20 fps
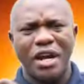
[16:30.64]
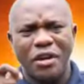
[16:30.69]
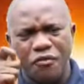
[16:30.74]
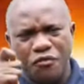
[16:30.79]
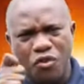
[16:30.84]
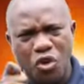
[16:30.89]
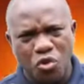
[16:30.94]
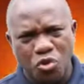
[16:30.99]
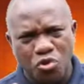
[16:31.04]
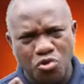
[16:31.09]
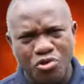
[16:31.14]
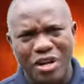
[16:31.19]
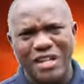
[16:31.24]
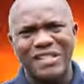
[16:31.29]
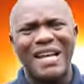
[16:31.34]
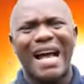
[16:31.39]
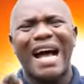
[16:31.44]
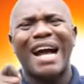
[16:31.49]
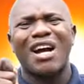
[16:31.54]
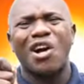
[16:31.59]
and you've got to
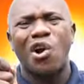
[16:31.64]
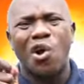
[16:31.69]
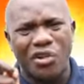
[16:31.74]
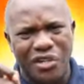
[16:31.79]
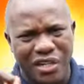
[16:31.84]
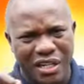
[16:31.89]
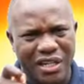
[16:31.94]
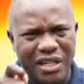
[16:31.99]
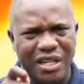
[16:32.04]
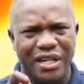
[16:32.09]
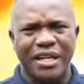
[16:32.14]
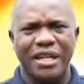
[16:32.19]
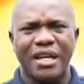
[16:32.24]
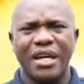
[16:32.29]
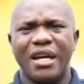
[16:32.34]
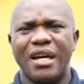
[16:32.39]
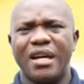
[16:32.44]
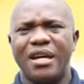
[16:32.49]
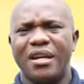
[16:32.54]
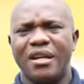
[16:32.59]
dress accordingly.
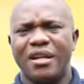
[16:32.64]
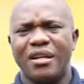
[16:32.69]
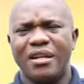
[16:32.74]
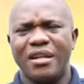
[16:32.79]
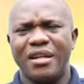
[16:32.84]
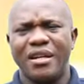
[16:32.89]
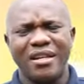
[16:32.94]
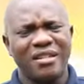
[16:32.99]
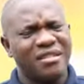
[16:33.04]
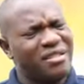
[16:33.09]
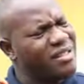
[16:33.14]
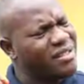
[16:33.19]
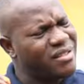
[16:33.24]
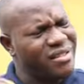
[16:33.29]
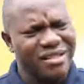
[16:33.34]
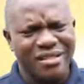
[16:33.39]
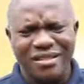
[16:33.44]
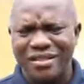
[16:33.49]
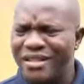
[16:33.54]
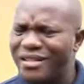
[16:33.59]
It, it
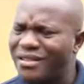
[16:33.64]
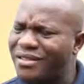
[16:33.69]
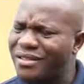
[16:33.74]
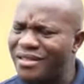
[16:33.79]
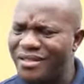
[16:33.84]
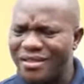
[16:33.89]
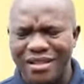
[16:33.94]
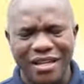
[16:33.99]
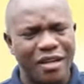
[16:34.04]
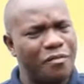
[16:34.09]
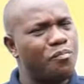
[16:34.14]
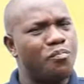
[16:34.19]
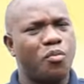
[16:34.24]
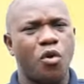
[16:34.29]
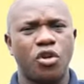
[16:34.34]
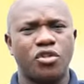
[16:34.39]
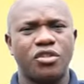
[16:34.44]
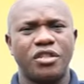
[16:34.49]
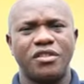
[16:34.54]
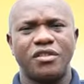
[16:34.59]
is it is
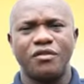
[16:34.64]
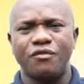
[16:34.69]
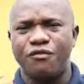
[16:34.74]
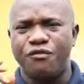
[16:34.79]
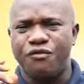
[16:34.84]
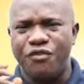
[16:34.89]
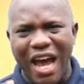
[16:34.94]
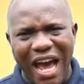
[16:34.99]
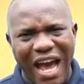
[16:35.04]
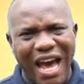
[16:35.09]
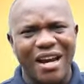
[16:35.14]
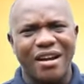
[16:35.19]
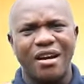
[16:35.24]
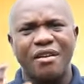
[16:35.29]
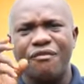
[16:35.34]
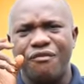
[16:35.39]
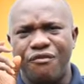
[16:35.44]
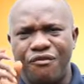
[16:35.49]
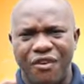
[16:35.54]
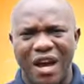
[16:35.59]
important, very
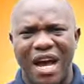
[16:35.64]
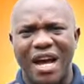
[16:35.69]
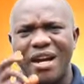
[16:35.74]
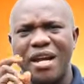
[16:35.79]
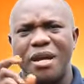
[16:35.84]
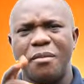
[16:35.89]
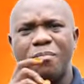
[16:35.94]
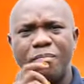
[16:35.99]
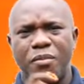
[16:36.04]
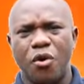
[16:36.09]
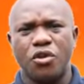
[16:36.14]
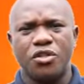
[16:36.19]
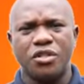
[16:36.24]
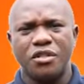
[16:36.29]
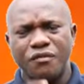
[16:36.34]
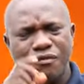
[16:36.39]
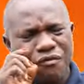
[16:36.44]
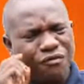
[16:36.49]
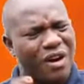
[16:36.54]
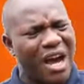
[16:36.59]
very
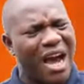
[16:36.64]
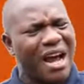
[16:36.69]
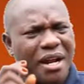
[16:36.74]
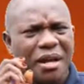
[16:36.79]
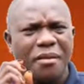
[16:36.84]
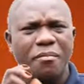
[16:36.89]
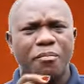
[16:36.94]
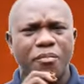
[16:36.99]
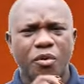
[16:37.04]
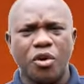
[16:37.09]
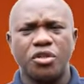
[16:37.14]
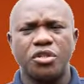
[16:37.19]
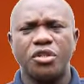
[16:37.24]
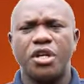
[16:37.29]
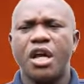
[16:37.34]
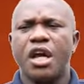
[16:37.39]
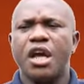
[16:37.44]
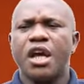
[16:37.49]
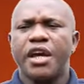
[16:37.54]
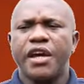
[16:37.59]
important, very important.
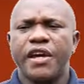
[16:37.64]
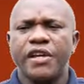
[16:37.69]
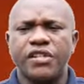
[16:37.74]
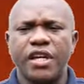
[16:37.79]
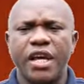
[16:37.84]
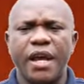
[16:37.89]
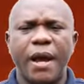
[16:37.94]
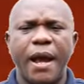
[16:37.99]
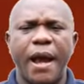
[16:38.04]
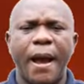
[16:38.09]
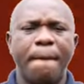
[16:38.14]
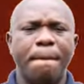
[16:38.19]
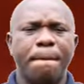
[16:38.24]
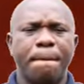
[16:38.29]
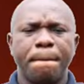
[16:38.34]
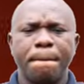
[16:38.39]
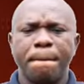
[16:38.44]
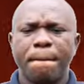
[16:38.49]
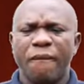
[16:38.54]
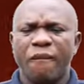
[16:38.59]
You see, um,
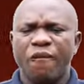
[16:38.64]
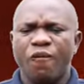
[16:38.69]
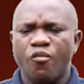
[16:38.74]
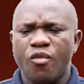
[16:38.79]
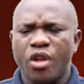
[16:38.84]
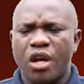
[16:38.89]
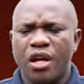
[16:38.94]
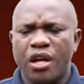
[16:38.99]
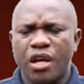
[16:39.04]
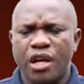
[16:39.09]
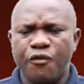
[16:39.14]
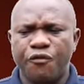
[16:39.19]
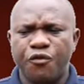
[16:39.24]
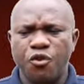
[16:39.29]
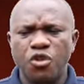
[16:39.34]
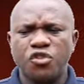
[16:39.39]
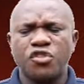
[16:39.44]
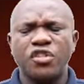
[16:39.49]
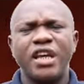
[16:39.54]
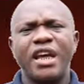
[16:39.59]
if
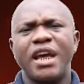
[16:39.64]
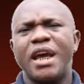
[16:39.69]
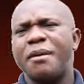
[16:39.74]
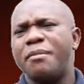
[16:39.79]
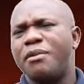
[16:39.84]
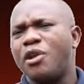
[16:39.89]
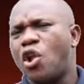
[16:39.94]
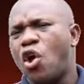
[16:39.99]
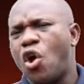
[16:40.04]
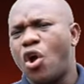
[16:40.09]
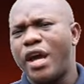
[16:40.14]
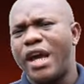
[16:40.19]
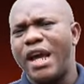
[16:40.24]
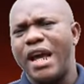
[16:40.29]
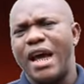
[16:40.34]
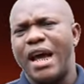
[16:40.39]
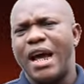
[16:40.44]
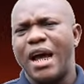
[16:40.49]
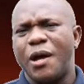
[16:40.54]
you see a lawyer,